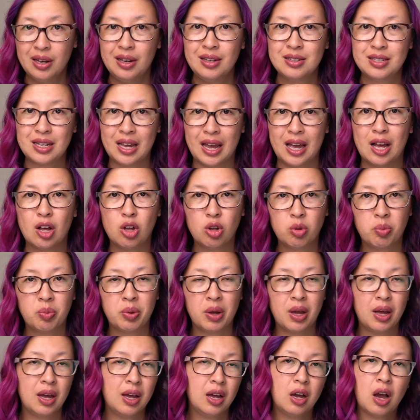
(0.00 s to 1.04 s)
to help
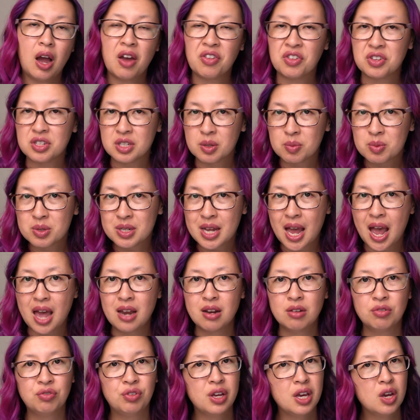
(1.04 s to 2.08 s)
either
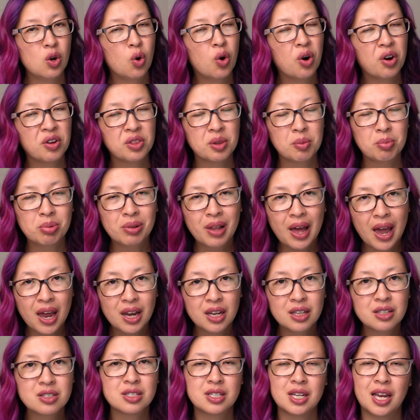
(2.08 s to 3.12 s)
substantively or at the
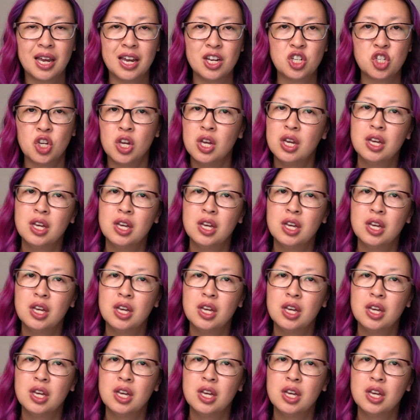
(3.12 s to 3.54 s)
planning stage,